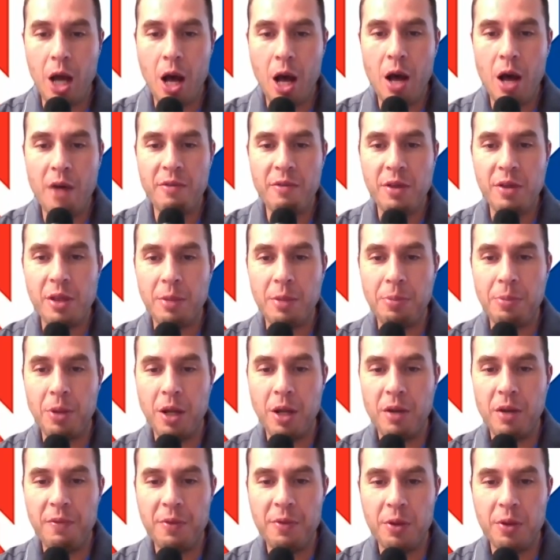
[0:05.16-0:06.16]
of the
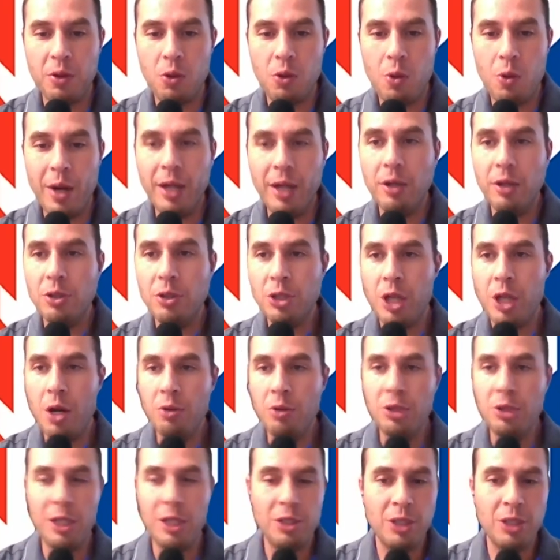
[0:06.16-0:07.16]
Plainfield Quakers.
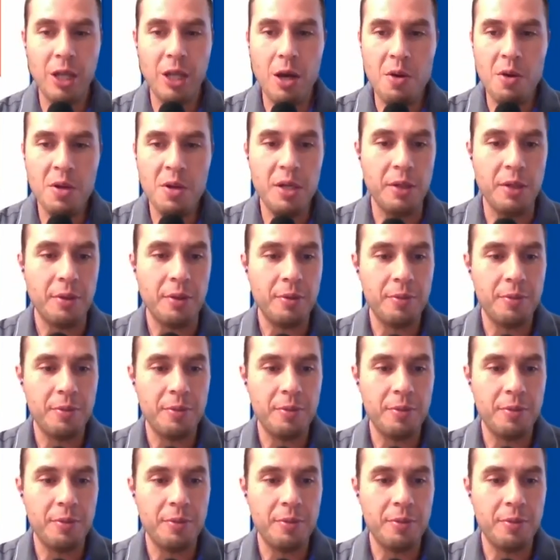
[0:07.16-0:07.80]
Coach, how's it going?